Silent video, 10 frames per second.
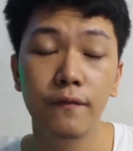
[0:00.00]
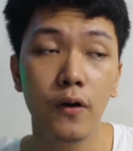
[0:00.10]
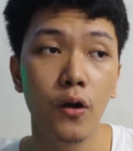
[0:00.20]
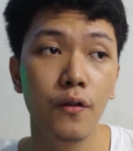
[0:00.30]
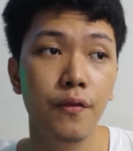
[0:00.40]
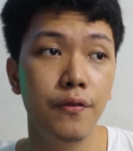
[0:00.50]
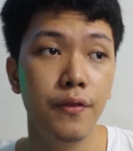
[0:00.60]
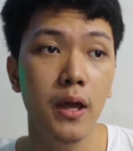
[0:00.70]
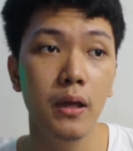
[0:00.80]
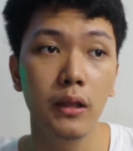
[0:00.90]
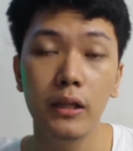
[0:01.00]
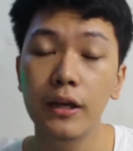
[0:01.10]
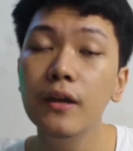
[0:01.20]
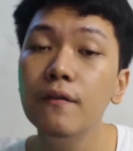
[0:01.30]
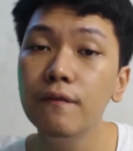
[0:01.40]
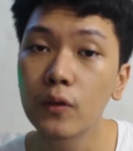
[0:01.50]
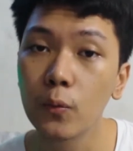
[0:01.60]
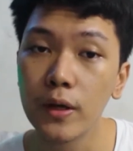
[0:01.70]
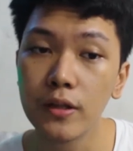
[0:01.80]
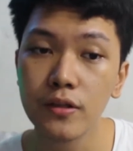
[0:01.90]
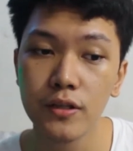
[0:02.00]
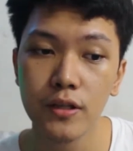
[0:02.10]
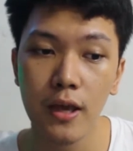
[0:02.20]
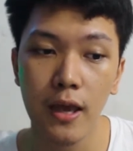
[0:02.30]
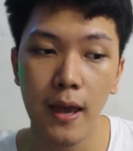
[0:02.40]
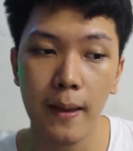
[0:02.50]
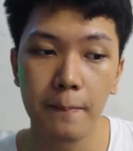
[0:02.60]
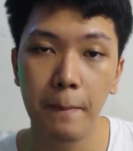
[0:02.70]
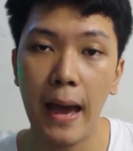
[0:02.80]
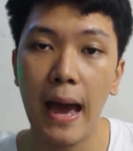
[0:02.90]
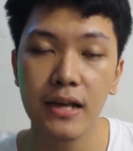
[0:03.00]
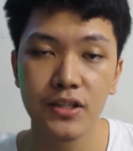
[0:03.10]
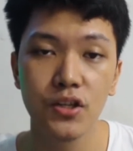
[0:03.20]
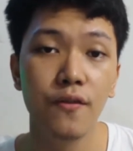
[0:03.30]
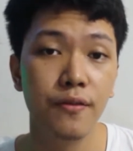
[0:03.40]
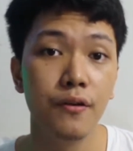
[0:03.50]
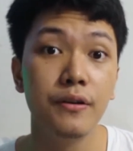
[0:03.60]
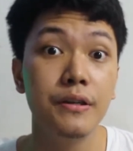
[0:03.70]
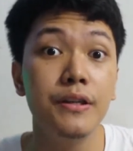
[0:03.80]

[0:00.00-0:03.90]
of all, they influence and pass on their